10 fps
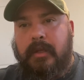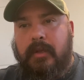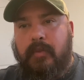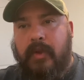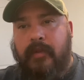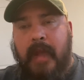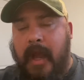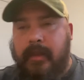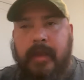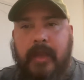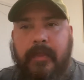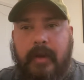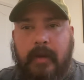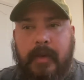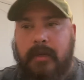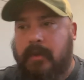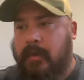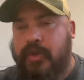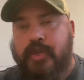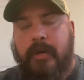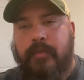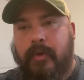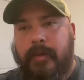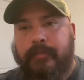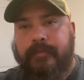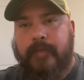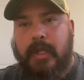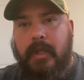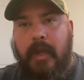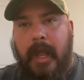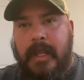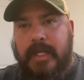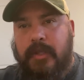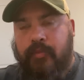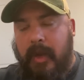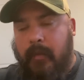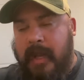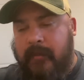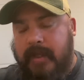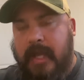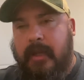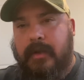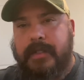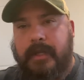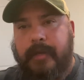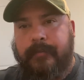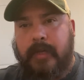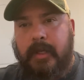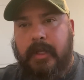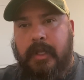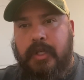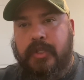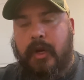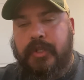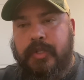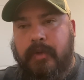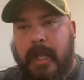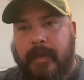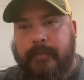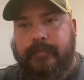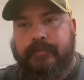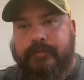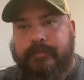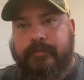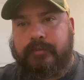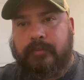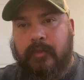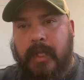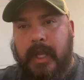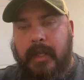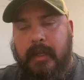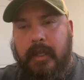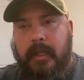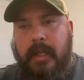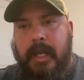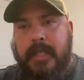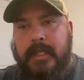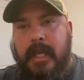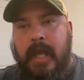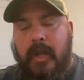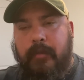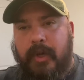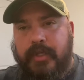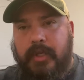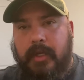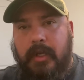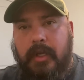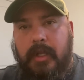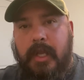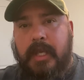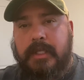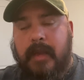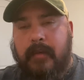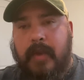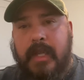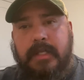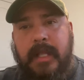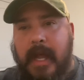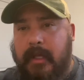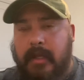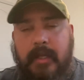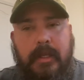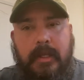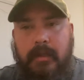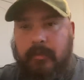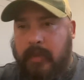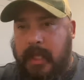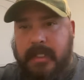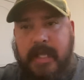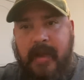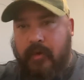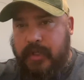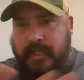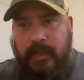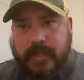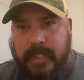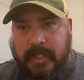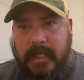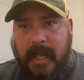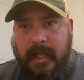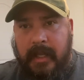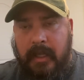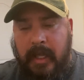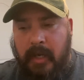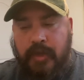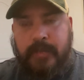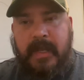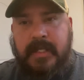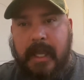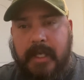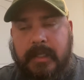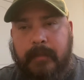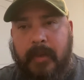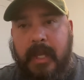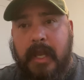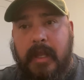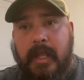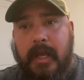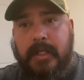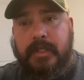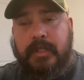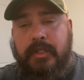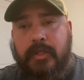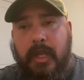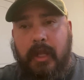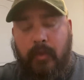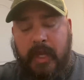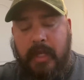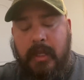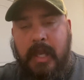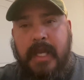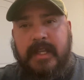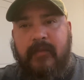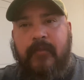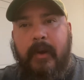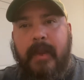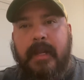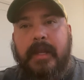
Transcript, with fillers: with either Keith Thurman or Sean Porter. And that's the problem we have with Danny Garcia. He starts too late. Okay? He is a counterpuncher. He's a he's not he doesn't have all the skill sets that, that, that Earl Spence has, but he does well he he's a very